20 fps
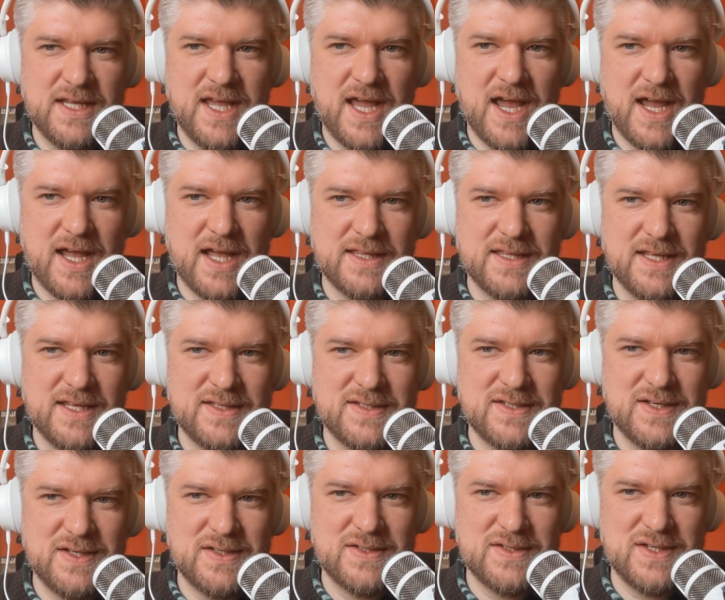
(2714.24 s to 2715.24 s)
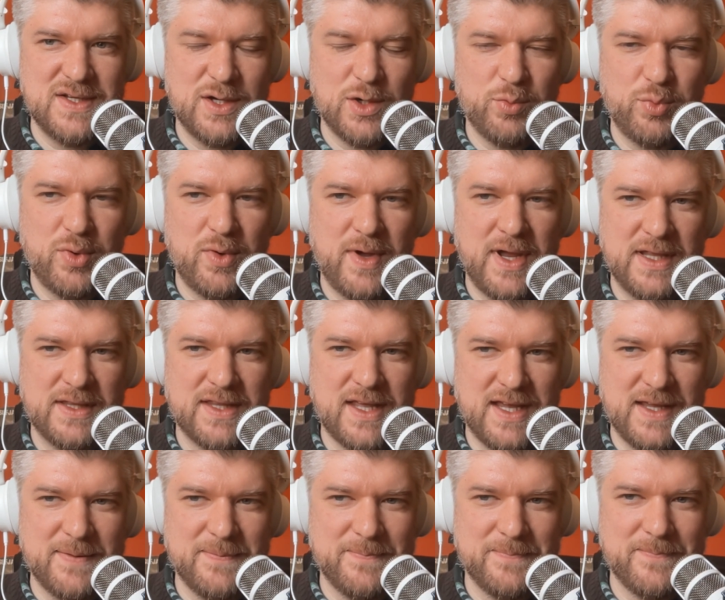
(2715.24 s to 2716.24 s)
Yeah, I think to your point,
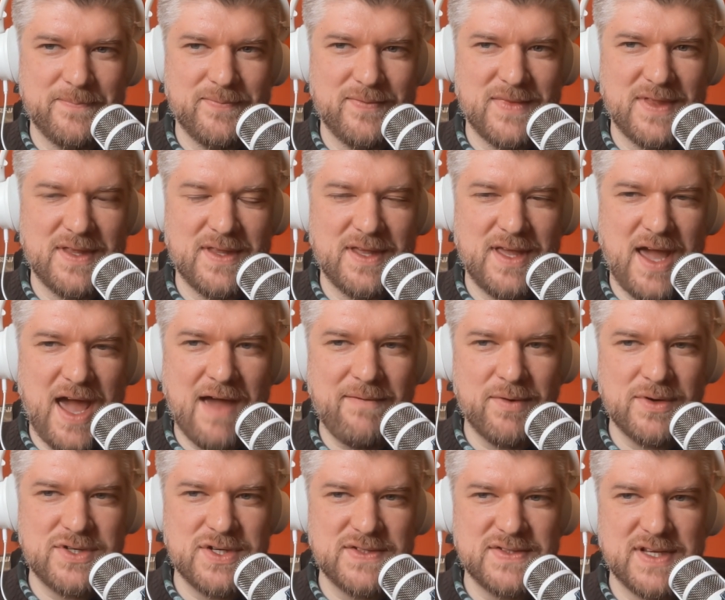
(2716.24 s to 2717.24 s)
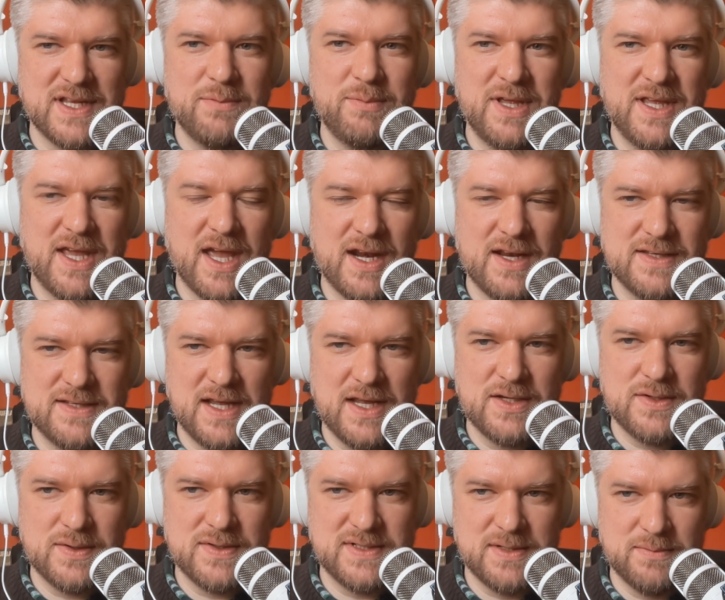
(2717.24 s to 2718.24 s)
like averages can be kind of
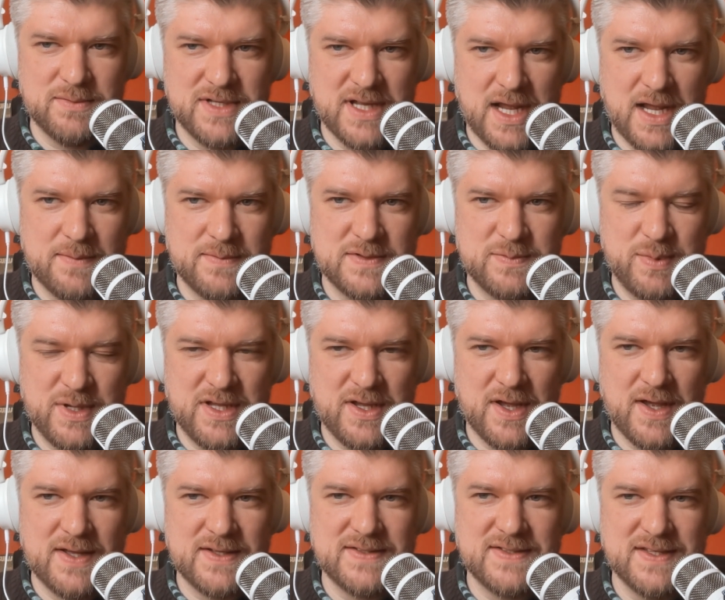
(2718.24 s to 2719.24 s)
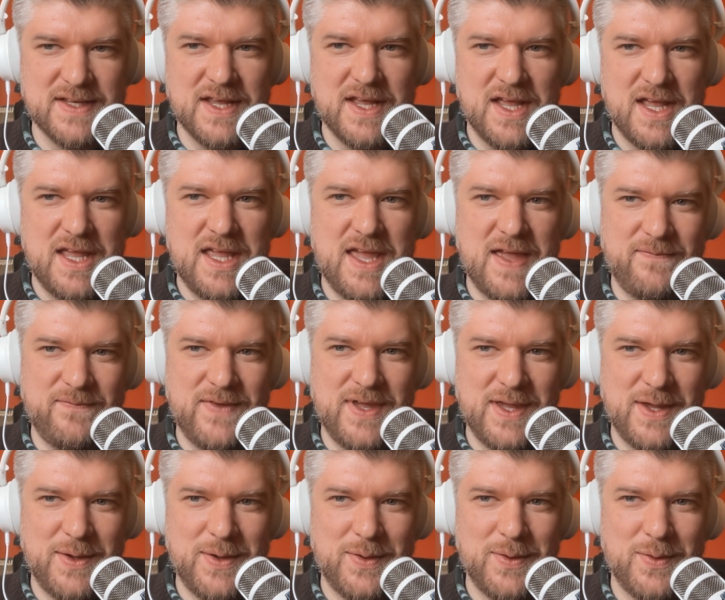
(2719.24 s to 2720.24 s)
dangerous sometimes, because if
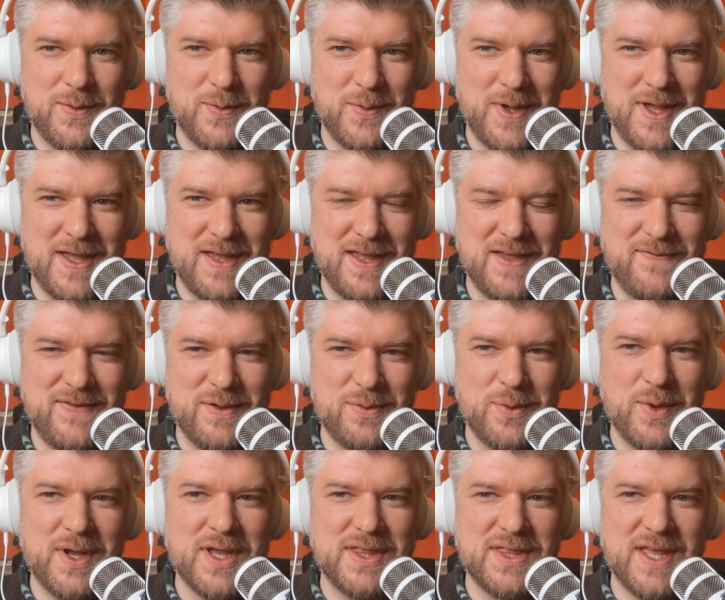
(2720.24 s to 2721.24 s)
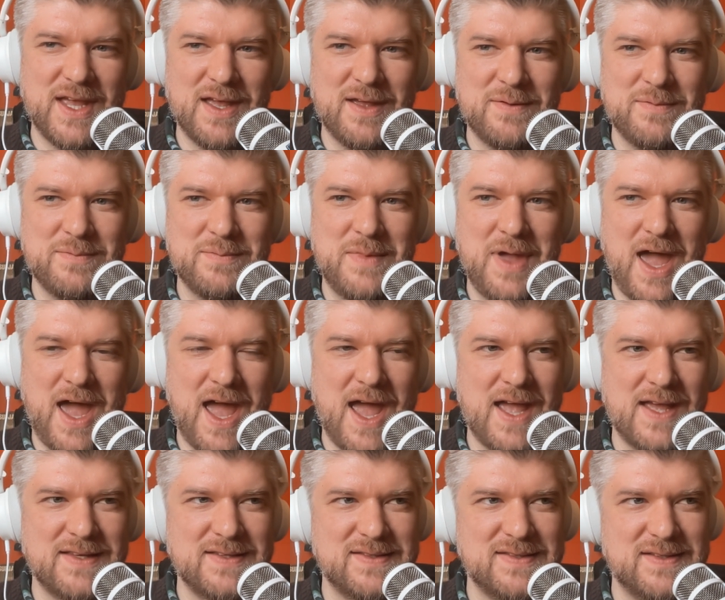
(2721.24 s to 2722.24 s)
you look at them
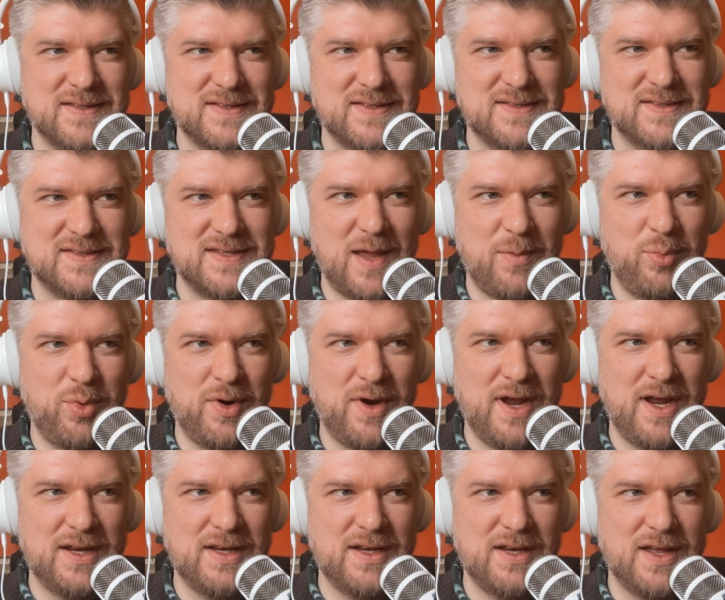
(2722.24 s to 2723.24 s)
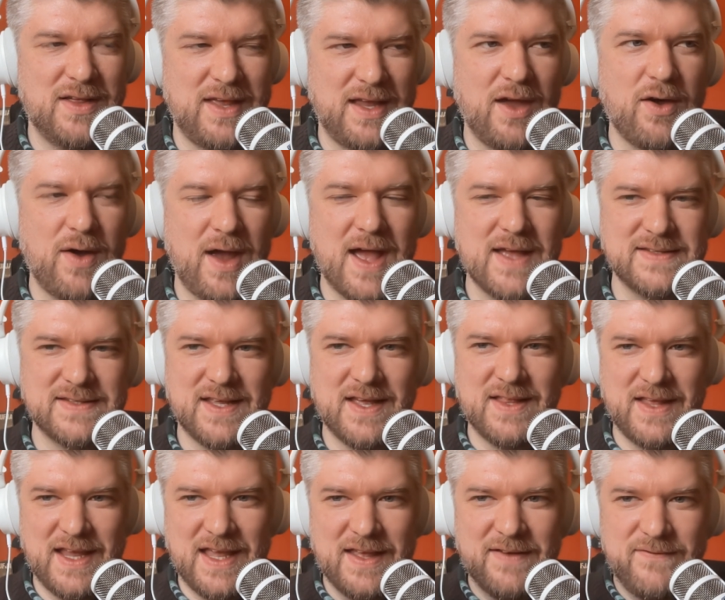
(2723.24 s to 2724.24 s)
as separate, like, or as
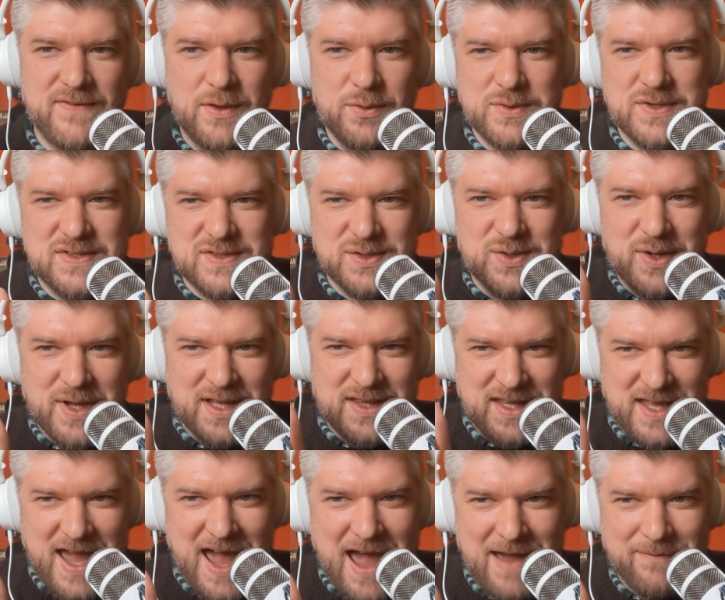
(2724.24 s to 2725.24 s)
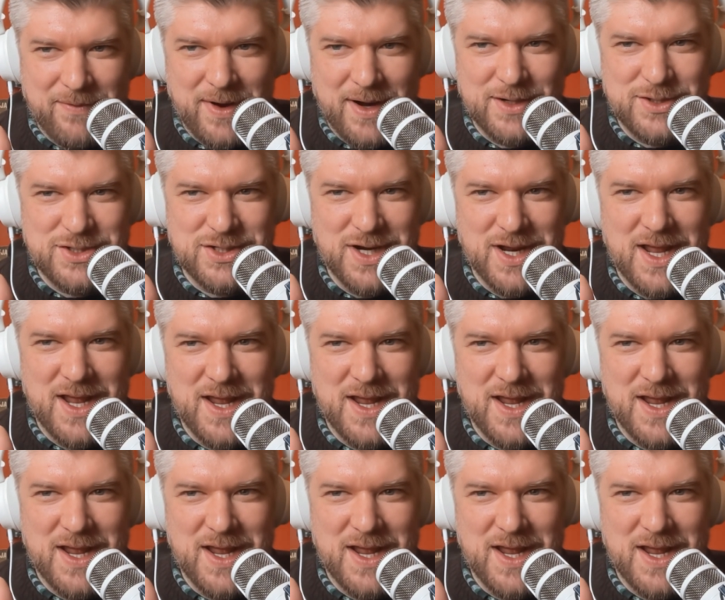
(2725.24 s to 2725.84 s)
like, if you just look at the average,